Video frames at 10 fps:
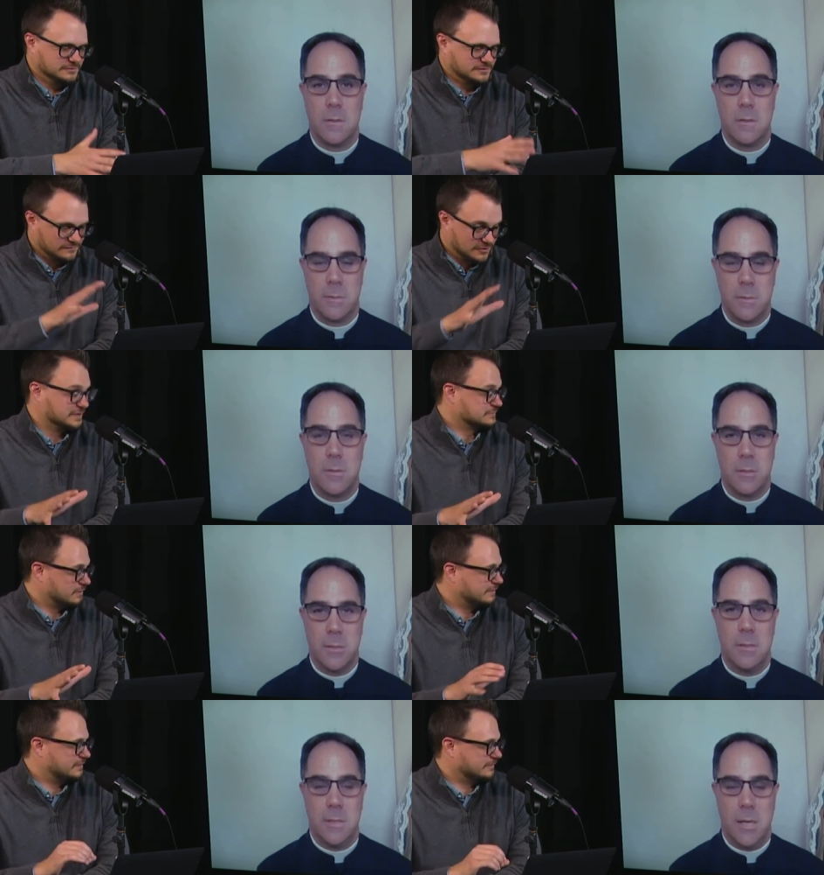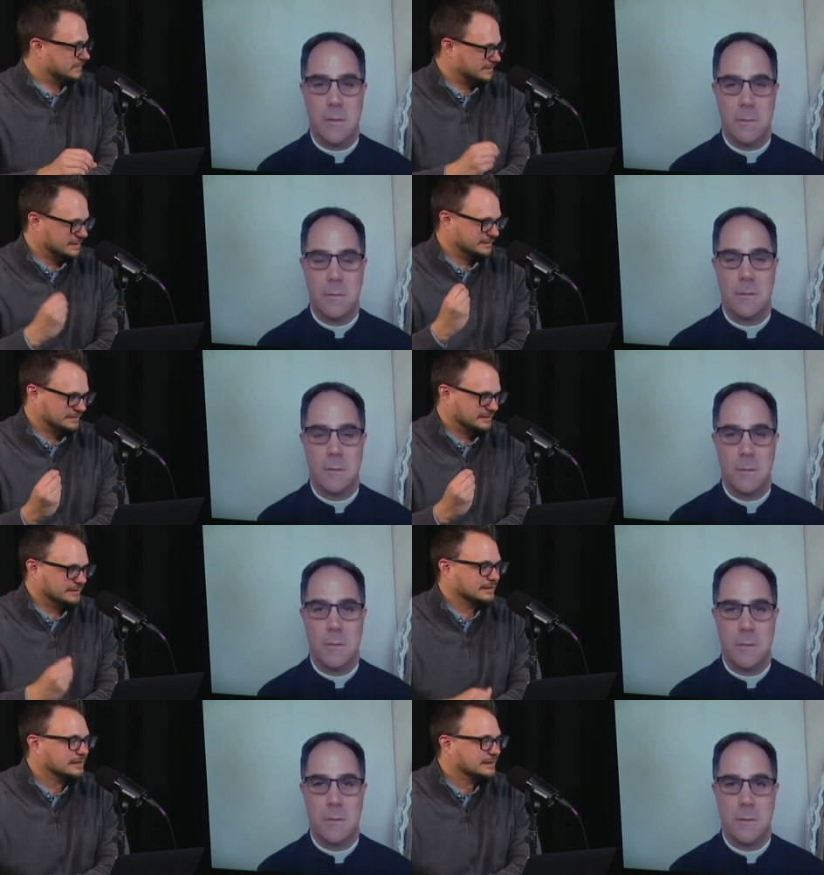Speaker 1: converting is one yeah. thing, but then
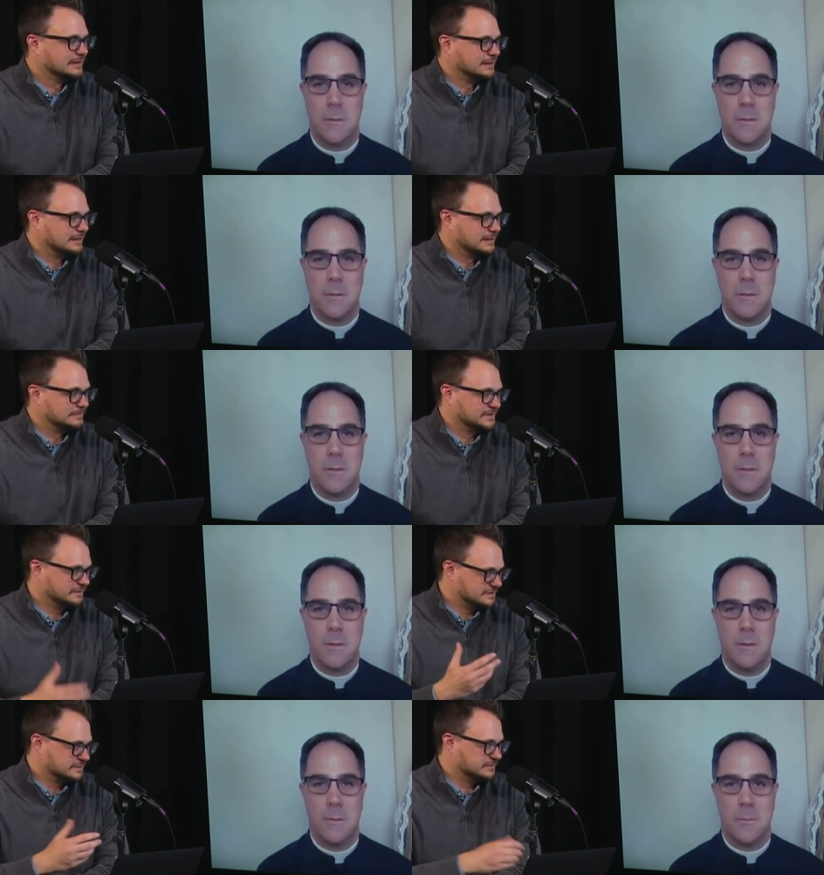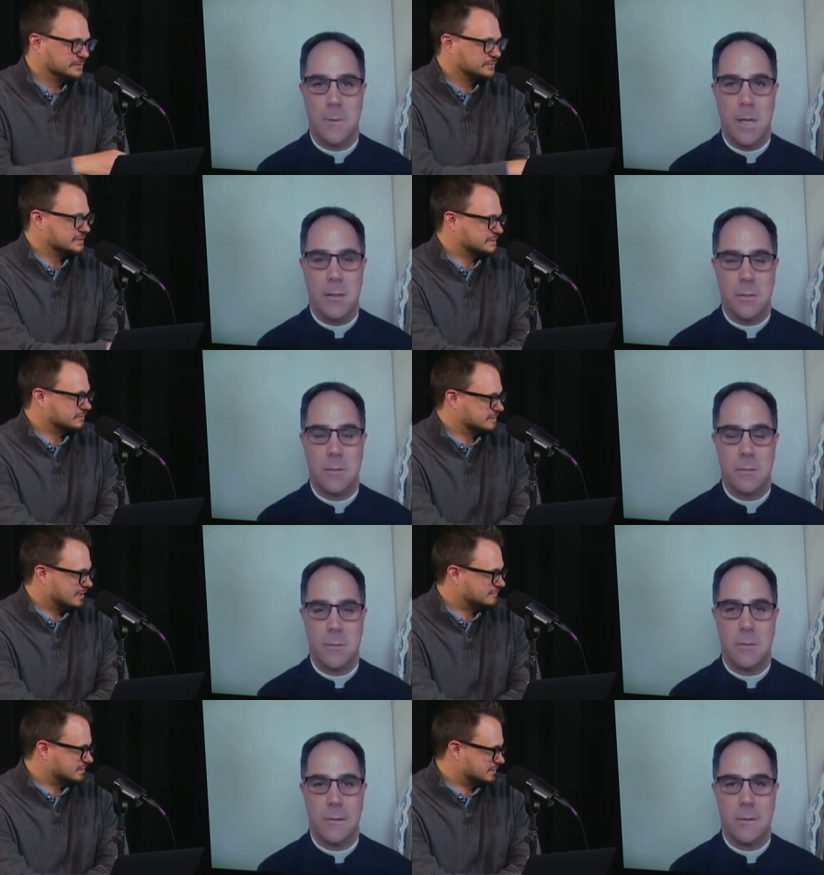to um, to discern right. the priesthood is
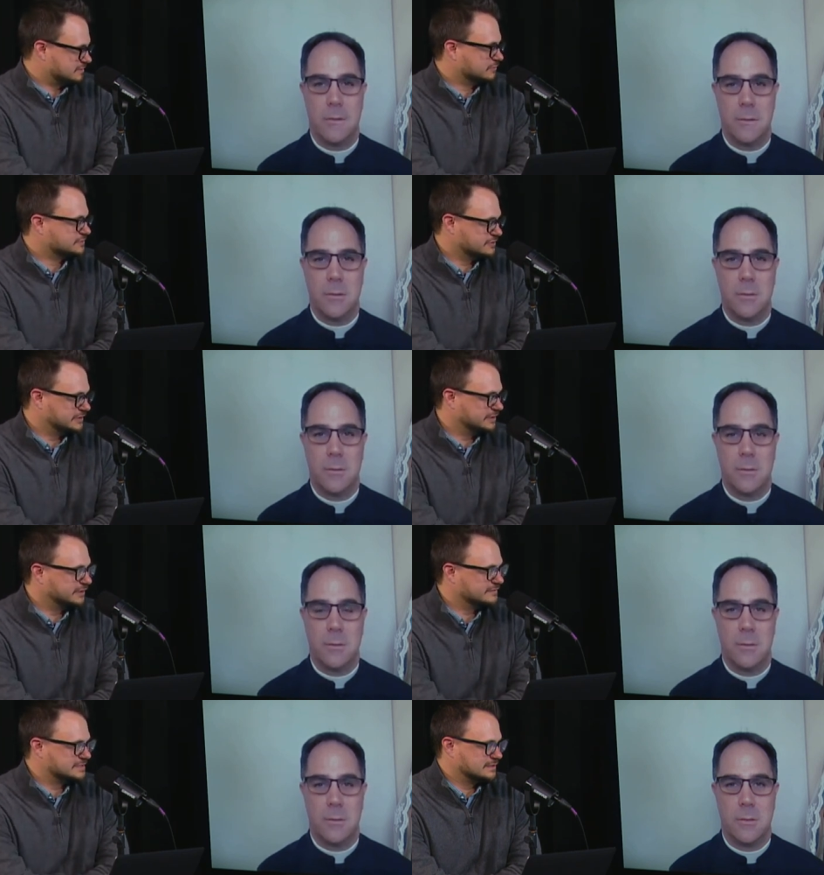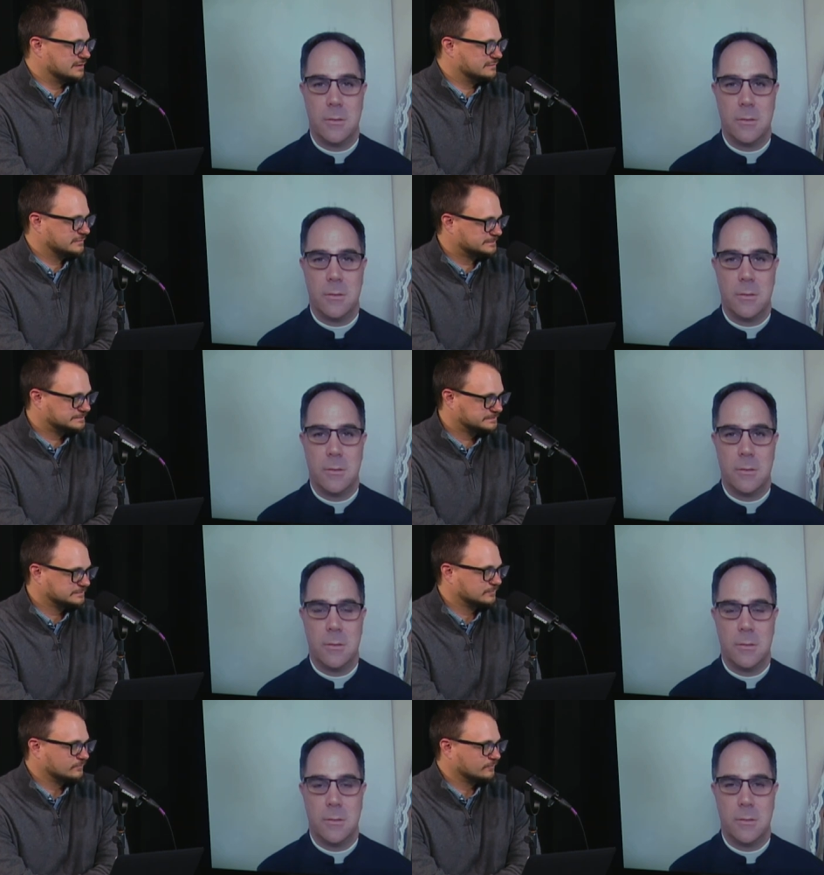obviously its own journey in and of itself.
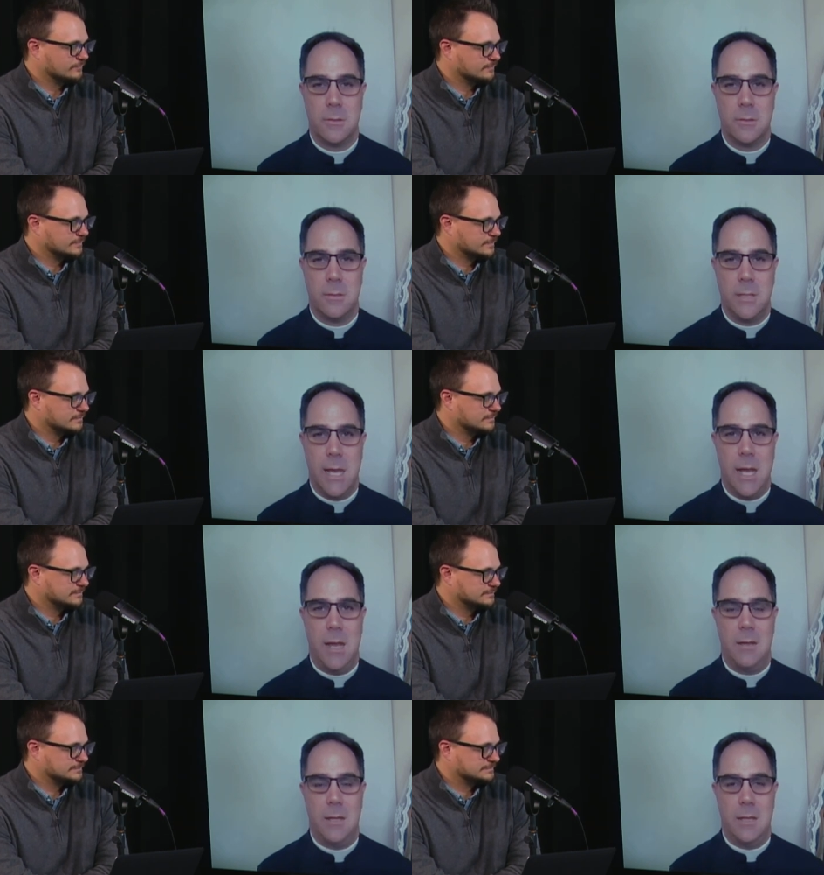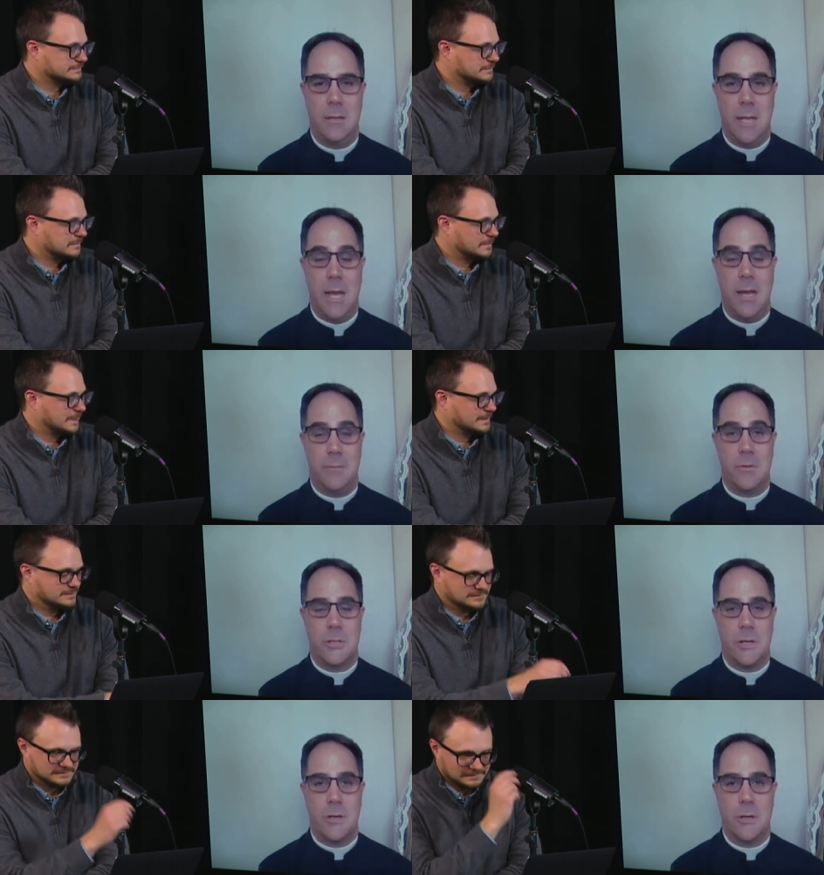
Speaker 2: Yeah, it, yeah, for
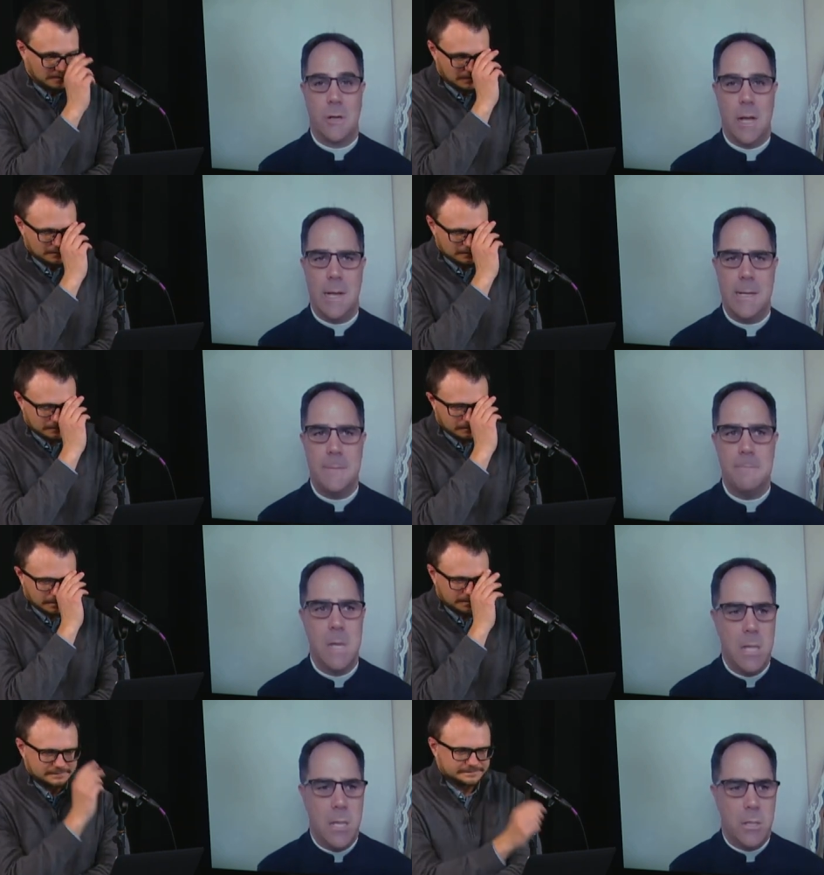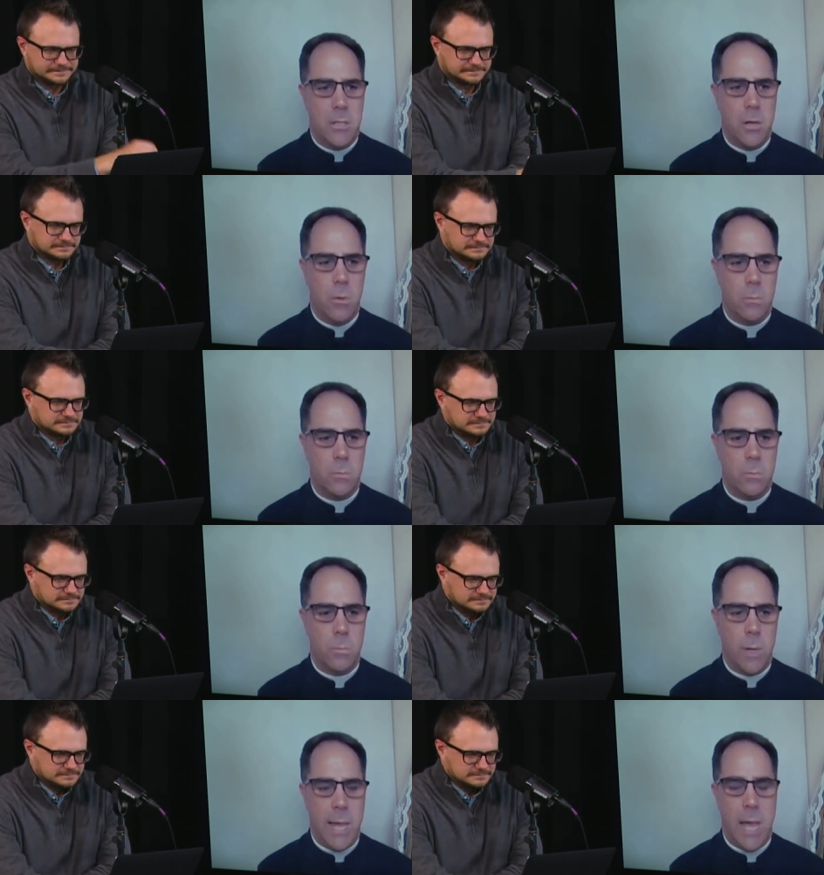sure. Um, you know, when I
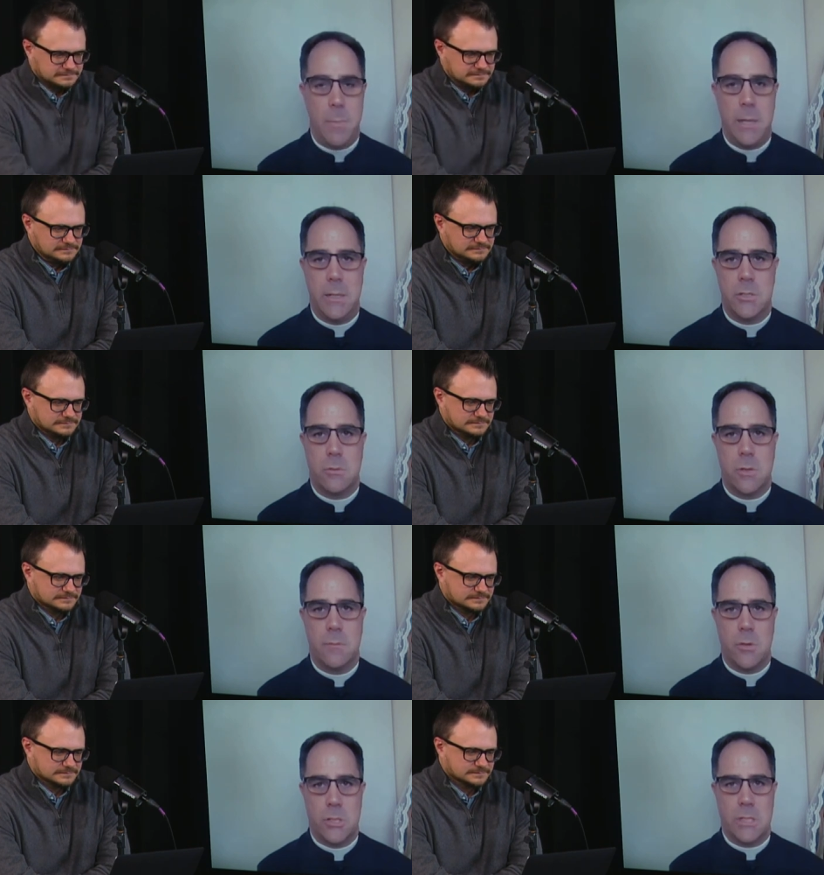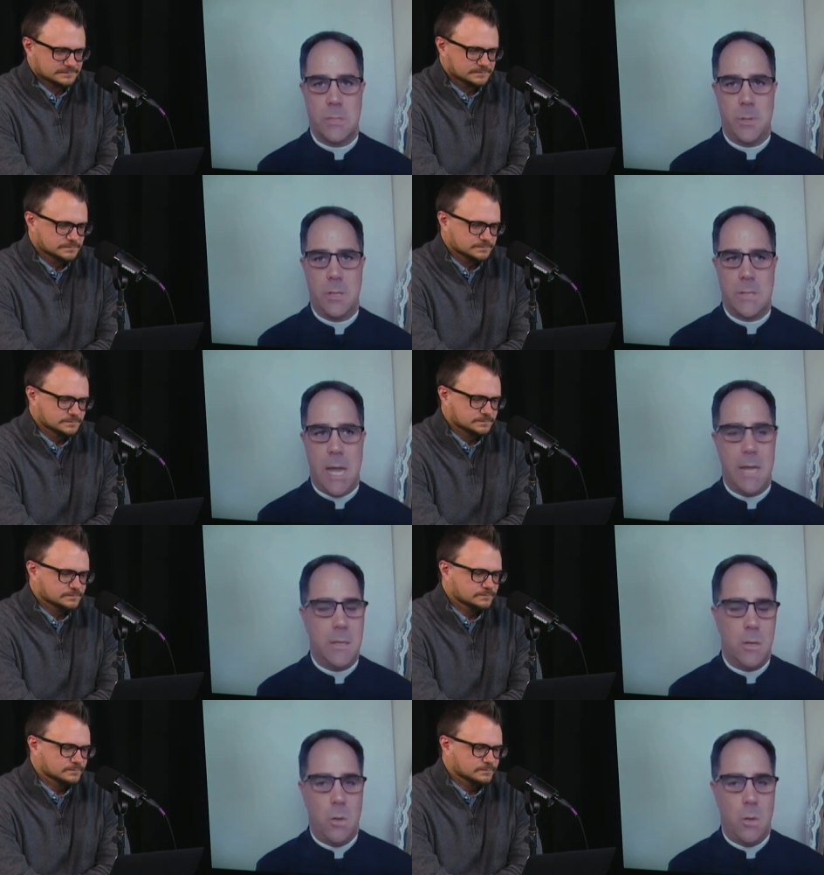had my initial conversion experience, I didn't know what